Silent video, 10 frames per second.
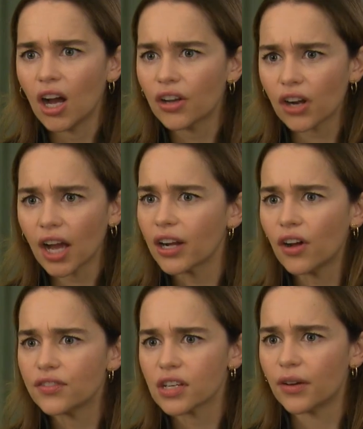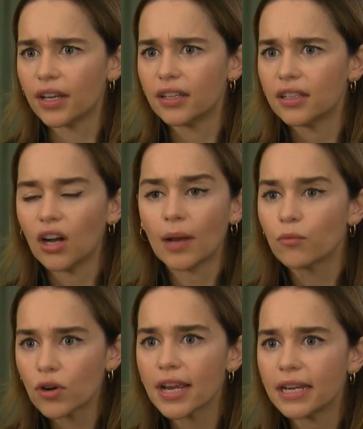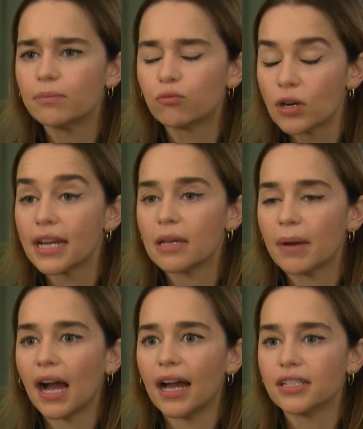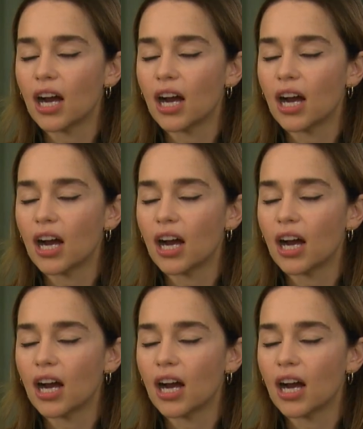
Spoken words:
I can't do it. I'm really, really bad.